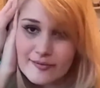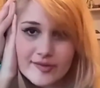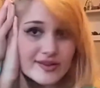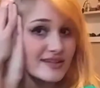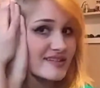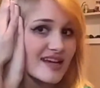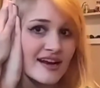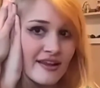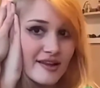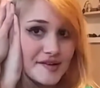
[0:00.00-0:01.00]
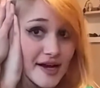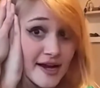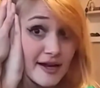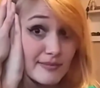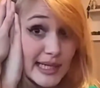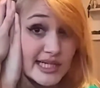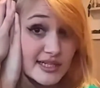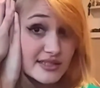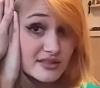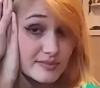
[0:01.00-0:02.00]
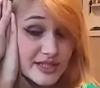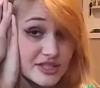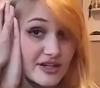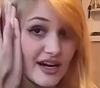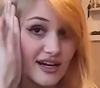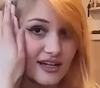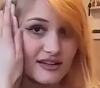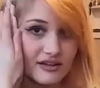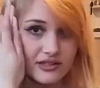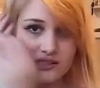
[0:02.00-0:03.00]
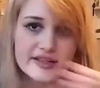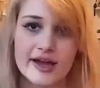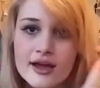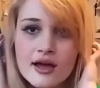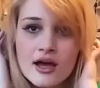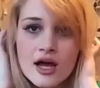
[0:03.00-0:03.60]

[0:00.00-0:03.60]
and when it's the end of the day and my hair's been straightened, it goes like,